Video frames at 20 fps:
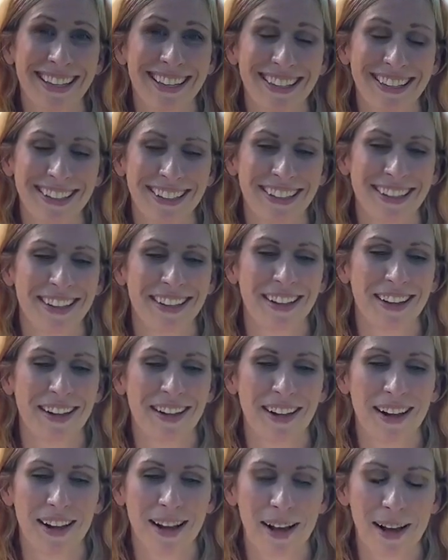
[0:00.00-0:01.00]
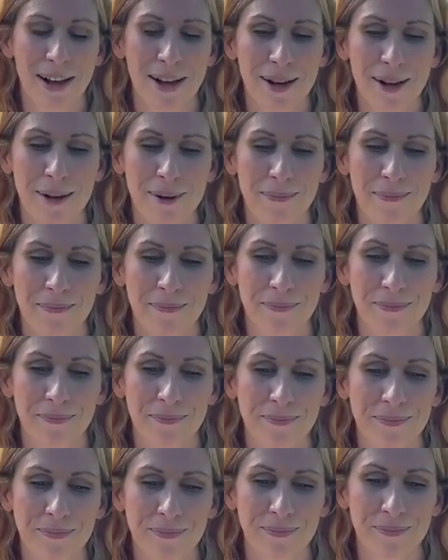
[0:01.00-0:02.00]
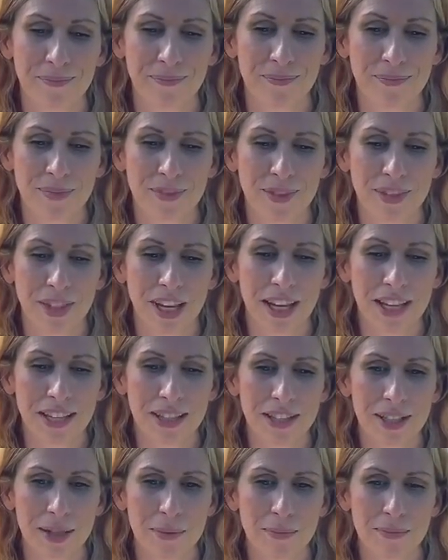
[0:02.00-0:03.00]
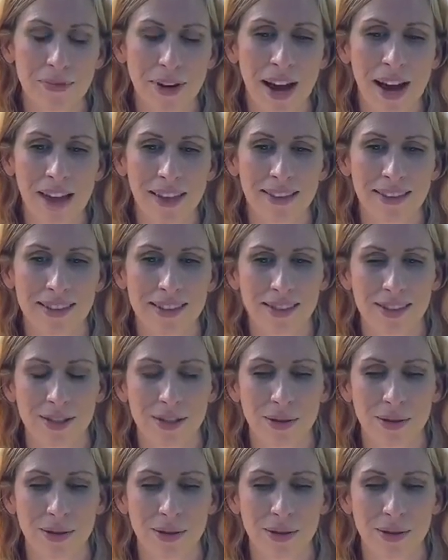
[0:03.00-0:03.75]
and um, take deep breaths